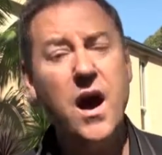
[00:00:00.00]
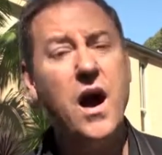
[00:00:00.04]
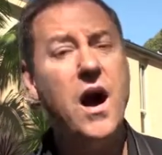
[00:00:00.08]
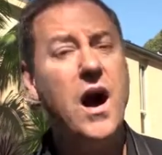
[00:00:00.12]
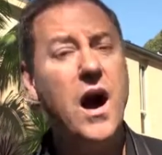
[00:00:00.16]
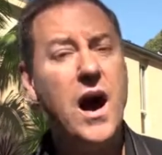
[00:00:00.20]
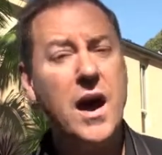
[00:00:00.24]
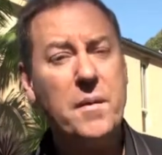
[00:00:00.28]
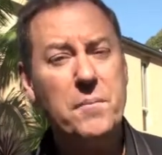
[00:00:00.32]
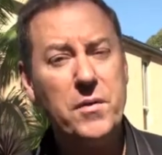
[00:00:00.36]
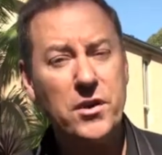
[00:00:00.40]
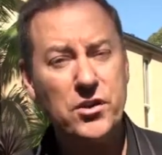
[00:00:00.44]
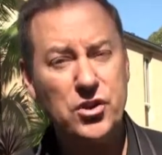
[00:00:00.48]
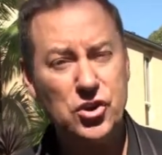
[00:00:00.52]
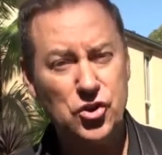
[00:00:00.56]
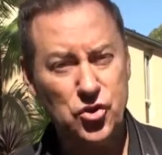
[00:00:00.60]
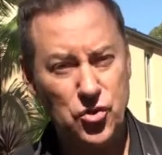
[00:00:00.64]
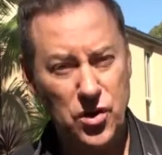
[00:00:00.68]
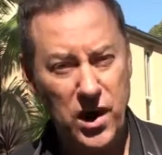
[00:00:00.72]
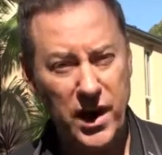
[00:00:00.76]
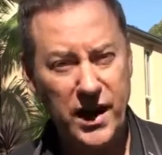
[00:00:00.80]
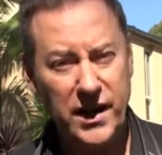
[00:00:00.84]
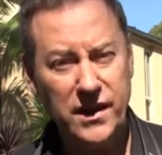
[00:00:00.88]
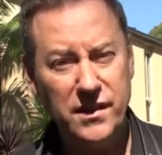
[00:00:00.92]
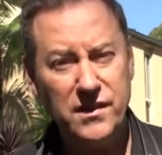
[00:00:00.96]
I'm a
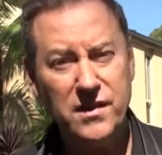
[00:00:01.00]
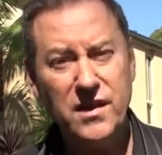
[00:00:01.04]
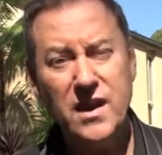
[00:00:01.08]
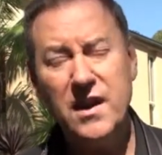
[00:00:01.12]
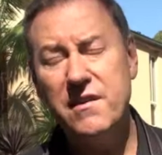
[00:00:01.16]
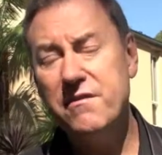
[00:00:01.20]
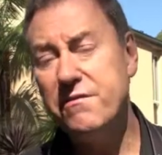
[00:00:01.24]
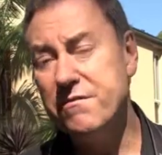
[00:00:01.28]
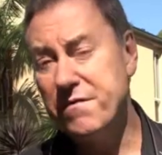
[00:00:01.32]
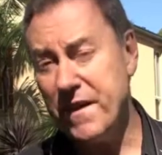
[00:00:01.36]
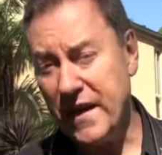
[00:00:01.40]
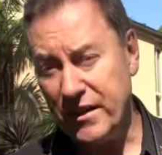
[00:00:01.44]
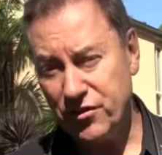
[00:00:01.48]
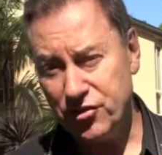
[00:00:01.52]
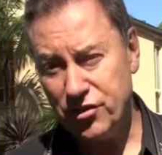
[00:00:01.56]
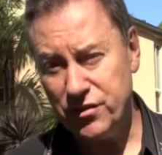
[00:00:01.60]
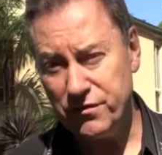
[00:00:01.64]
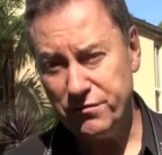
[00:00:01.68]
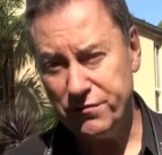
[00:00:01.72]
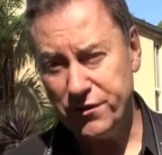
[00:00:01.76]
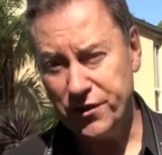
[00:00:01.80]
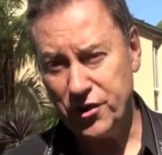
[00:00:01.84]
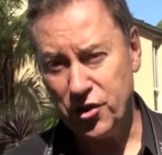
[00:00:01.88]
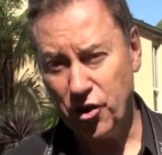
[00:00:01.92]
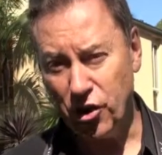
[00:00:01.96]
trained fashion
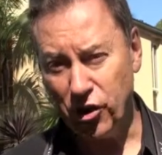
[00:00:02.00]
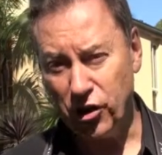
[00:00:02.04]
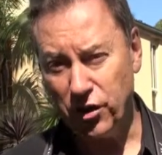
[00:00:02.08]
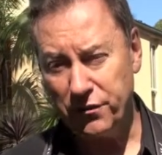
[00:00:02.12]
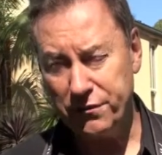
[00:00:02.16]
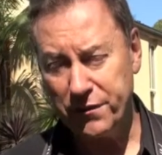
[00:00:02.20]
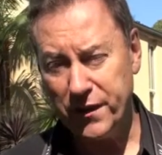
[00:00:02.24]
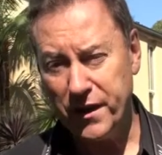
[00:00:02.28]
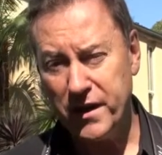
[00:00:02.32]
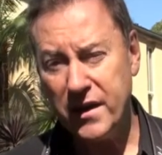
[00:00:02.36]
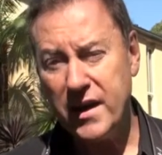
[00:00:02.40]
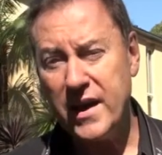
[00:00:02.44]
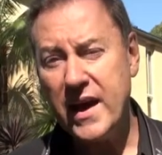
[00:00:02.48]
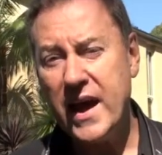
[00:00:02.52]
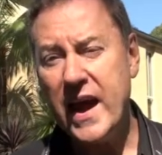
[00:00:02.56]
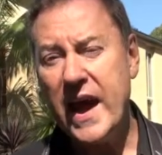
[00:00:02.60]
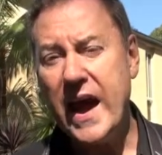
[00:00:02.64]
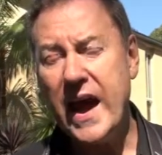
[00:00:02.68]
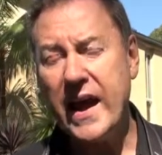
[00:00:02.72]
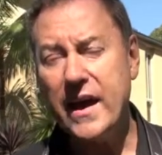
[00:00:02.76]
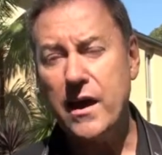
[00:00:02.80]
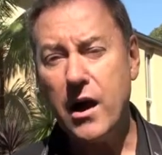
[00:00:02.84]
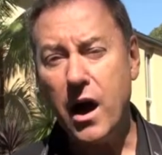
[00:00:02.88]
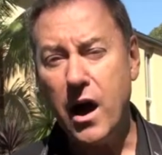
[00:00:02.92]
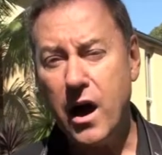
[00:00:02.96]
photographer
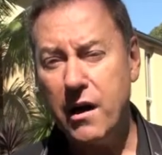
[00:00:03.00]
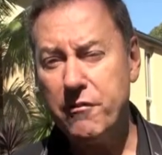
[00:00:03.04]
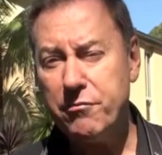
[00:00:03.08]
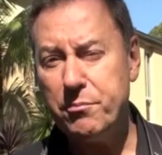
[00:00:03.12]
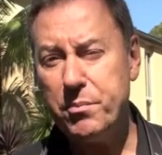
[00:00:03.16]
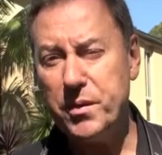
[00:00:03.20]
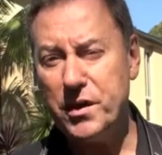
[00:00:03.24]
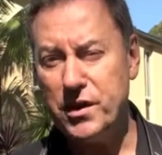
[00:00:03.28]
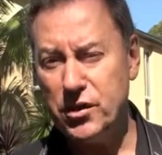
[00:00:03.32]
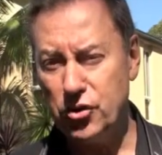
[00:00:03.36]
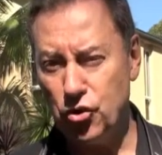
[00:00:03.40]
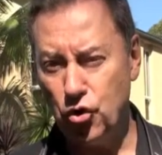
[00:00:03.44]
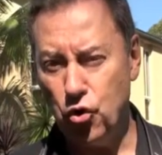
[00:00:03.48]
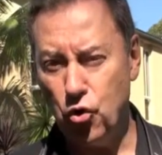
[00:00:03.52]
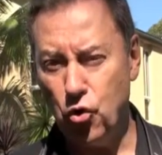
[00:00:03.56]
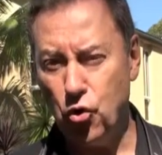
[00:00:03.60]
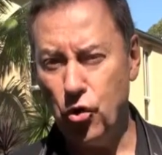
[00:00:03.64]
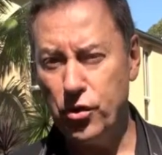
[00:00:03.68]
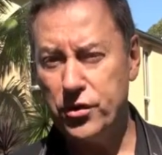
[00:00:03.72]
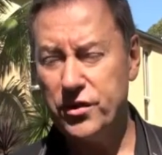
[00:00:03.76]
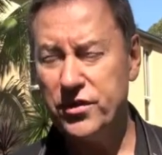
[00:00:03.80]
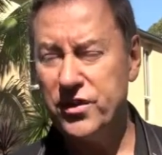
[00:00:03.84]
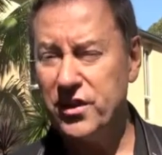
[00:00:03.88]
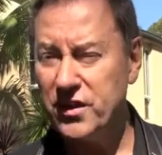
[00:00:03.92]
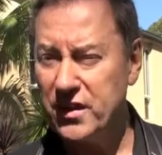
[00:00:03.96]
and I've been
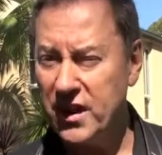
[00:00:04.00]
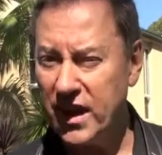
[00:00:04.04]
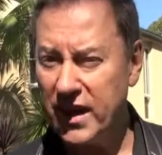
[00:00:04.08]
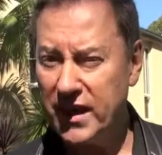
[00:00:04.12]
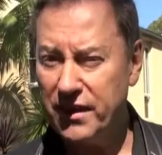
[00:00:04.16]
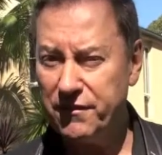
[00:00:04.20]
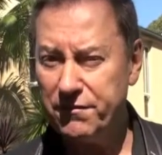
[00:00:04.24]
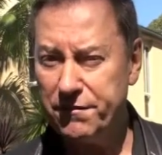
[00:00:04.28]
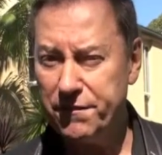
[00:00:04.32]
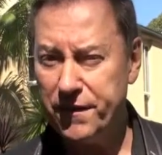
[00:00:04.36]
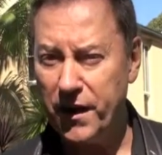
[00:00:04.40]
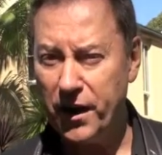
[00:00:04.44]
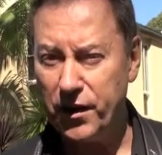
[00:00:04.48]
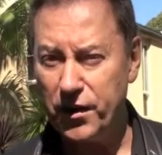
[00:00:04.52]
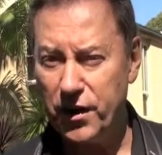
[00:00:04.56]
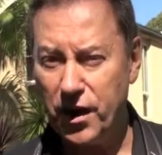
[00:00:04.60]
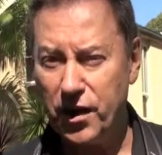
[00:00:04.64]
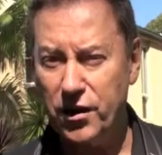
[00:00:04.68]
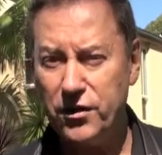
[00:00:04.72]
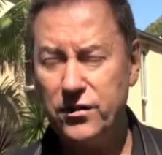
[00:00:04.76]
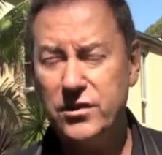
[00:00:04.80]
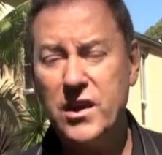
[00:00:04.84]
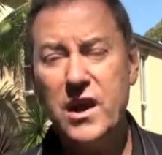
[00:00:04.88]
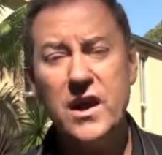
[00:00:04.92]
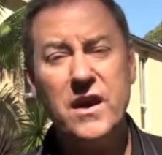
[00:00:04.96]
taught to take
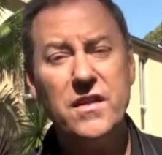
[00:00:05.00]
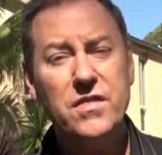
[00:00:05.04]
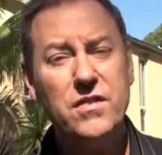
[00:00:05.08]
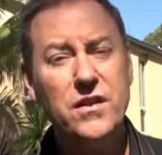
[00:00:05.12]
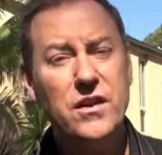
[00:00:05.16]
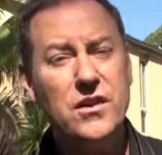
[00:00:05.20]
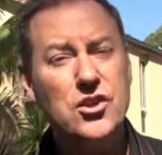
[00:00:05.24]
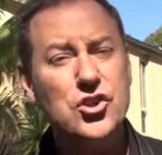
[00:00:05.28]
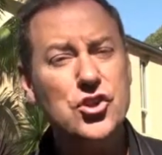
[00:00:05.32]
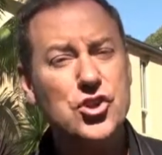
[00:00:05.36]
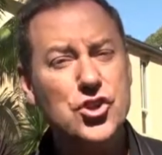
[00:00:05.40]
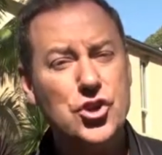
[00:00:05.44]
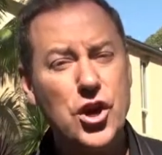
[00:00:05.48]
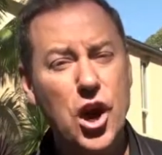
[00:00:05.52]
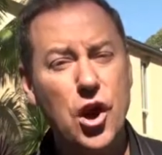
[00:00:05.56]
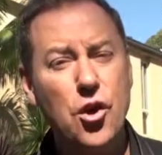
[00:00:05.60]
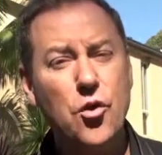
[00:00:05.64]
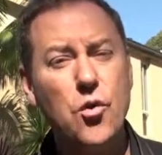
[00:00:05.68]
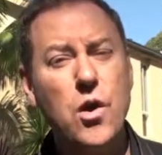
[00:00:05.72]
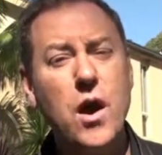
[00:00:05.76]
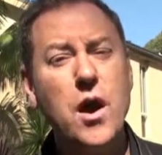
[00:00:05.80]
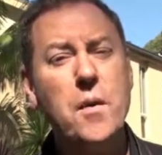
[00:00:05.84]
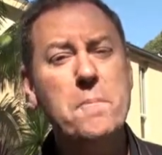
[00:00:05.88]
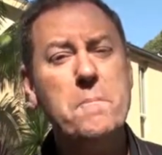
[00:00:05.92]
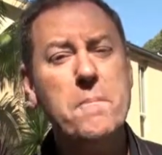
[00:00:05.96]
photos that
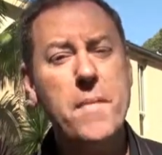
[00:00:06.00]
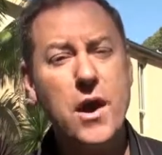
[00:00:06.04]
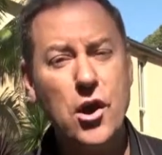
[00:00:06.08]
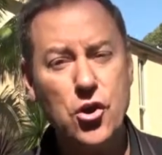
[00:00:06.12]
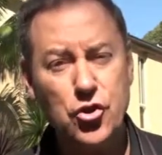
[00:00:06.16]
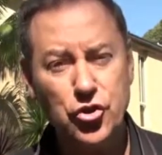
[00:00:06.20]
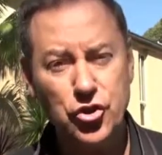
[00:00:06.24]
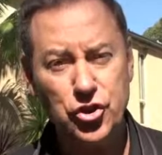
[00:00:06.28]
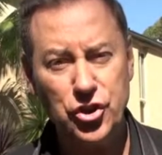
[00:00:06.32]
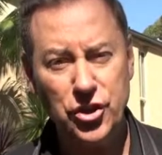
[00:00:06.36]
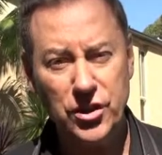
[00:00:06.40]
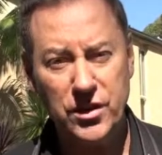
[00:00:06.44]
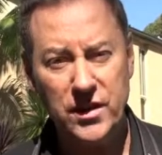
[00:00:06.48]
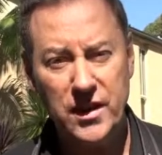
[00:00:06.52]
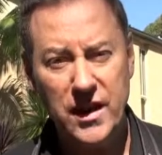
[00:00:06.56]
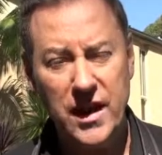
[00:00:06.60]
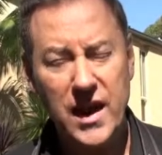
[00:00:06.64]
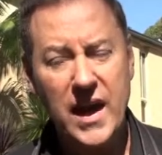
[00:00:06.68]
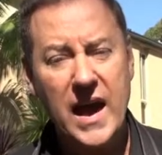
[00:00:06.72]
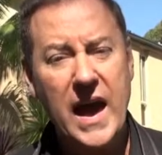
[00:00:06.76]
show emotion.